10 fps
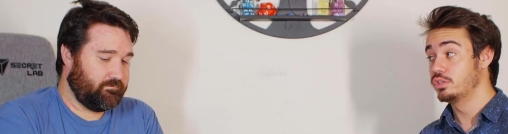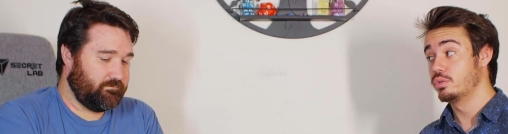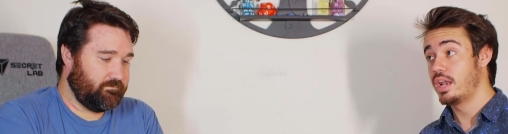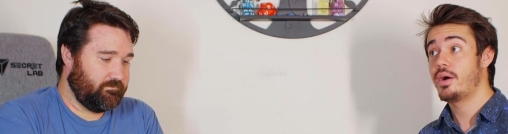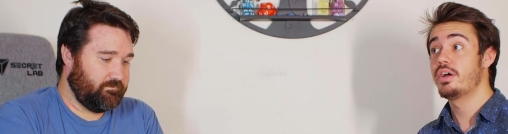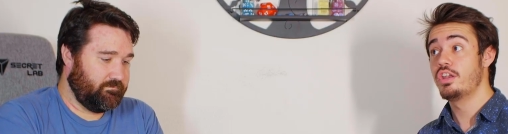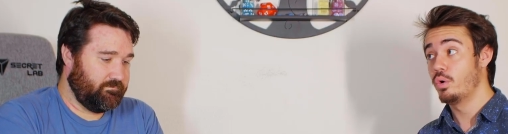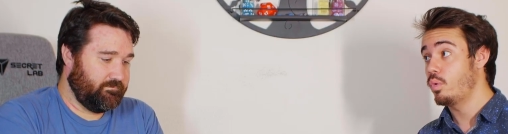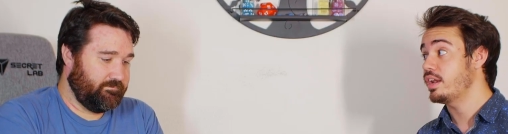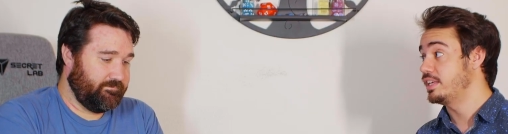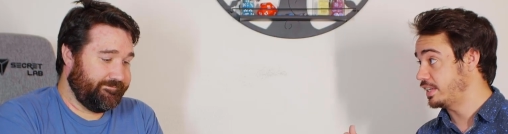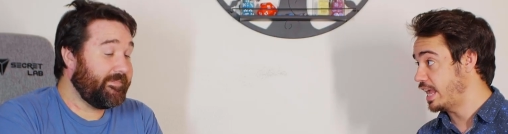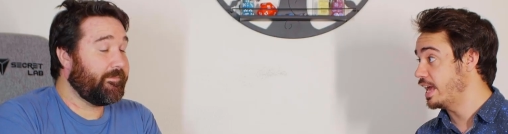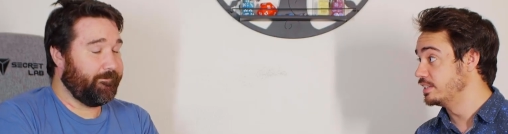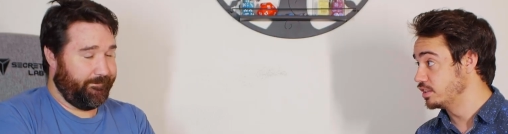Speaker 1: oh, now I know what he
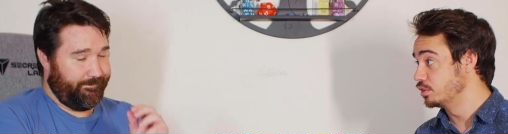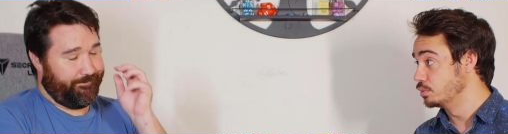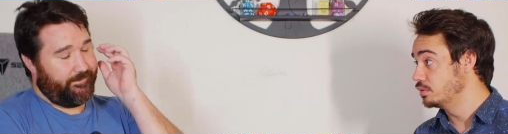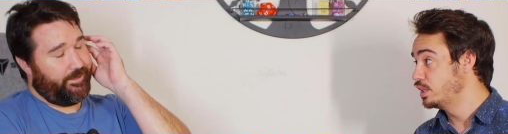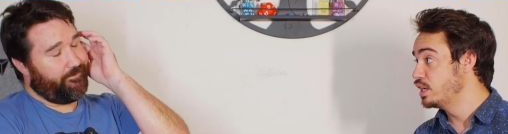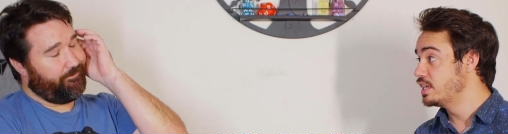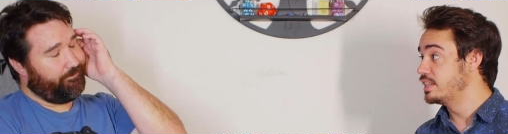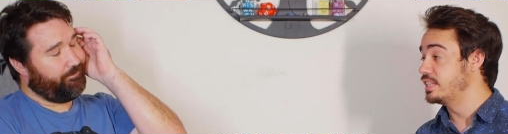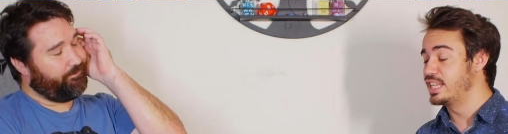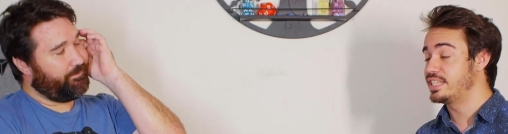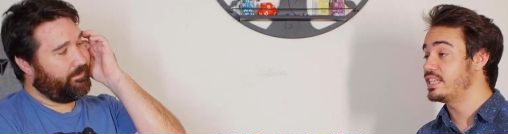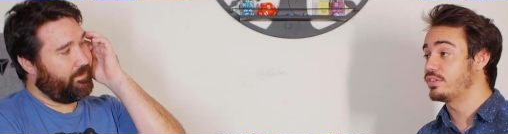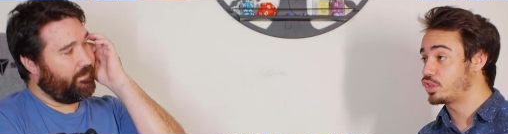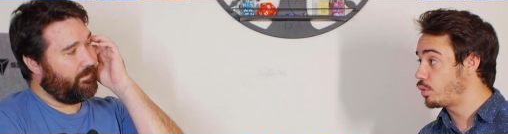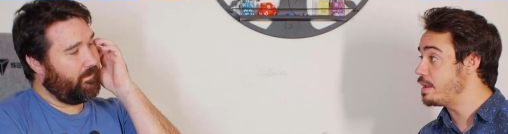can do. Yeah. It's
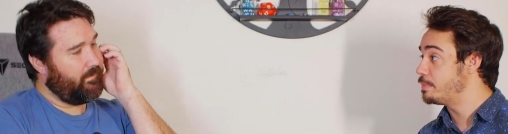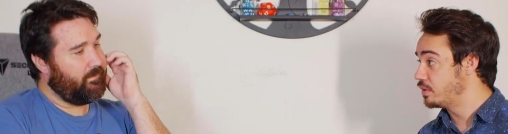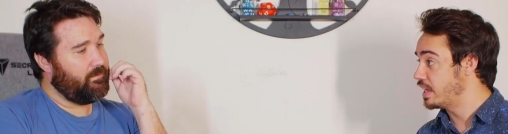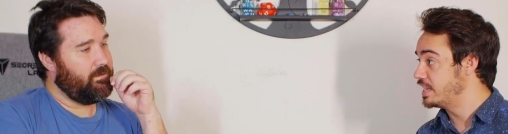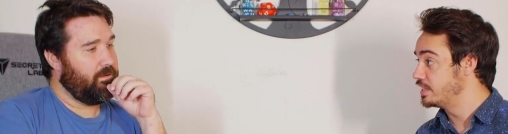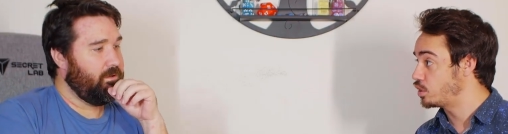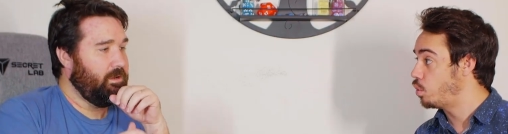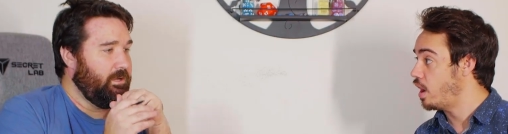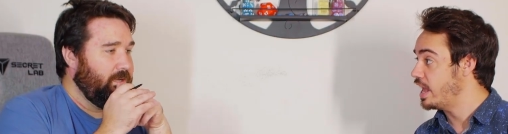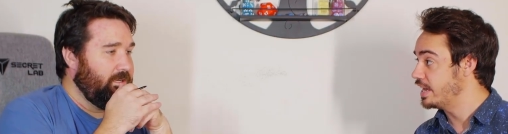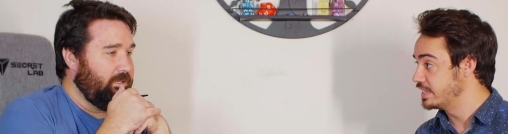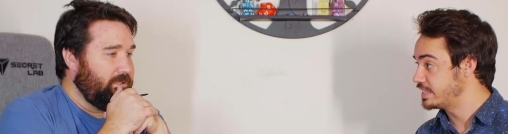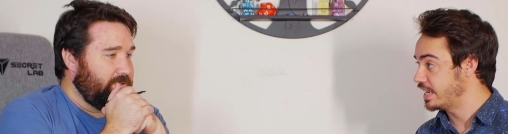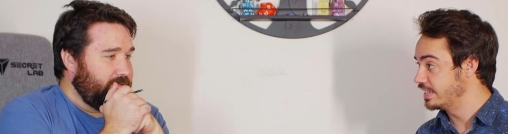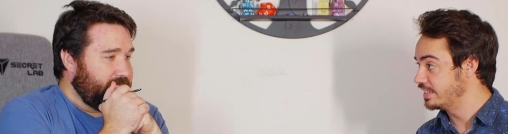even creepier that he's quiet and
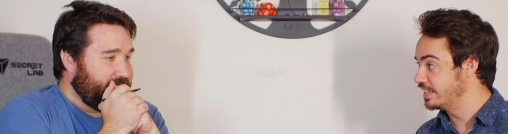silent.